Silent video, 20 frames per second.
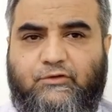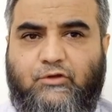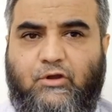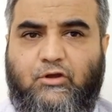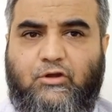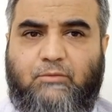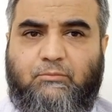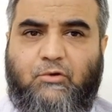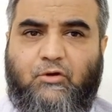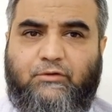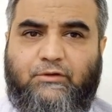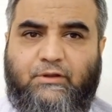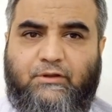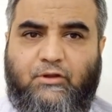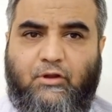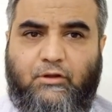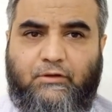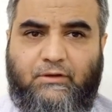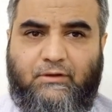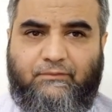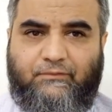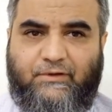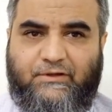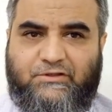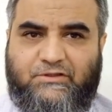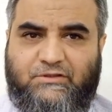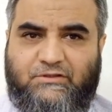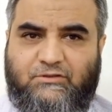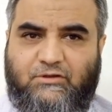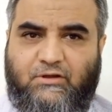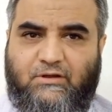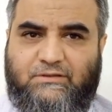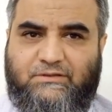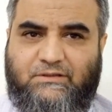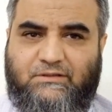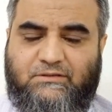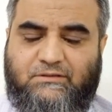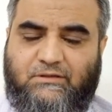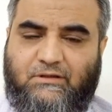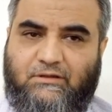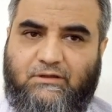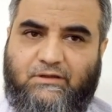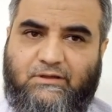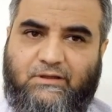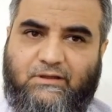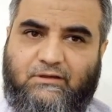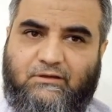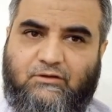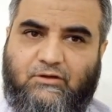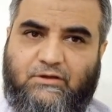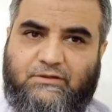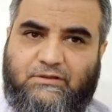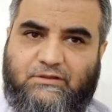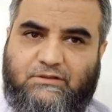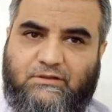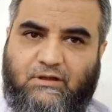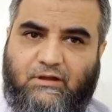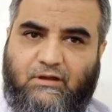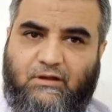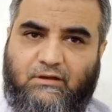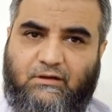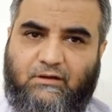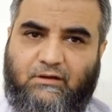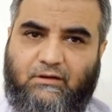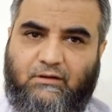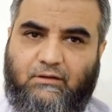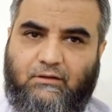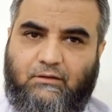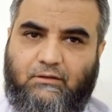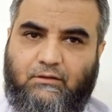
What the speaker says: we talk about the non-infectious causes, the leading causes are